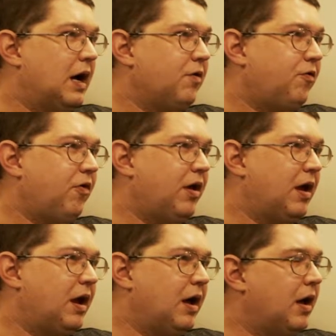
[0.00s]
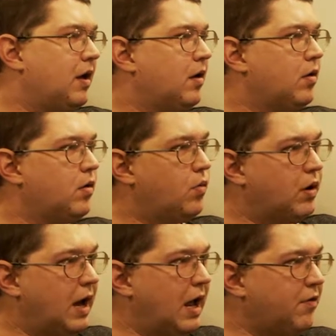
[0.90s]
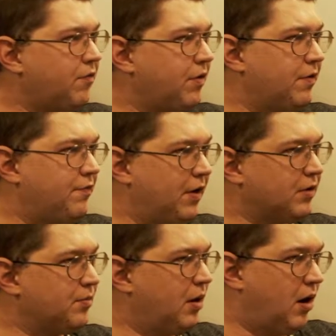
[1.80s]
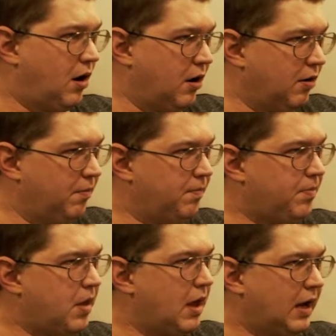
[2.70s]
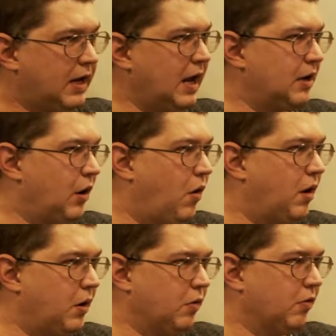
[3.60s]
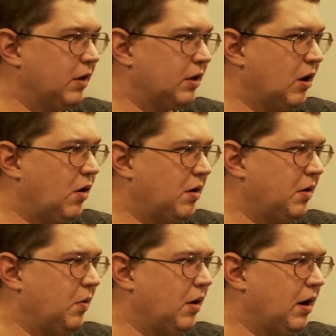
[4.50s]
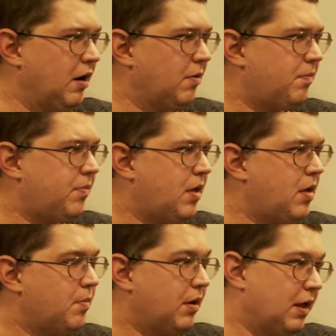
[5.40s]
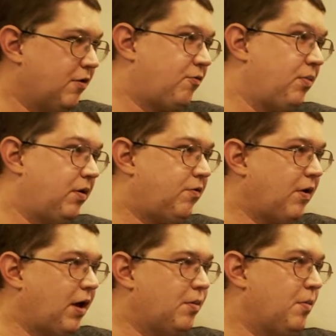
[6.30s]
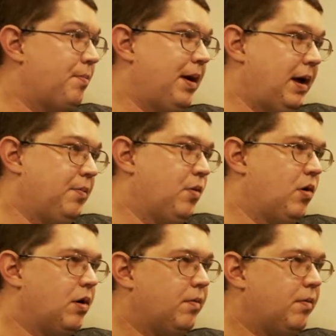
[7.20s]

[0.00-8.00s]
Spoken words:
see it, when it has an effect on my art, I can't really go anywhere, but it lets me stay home and paint more.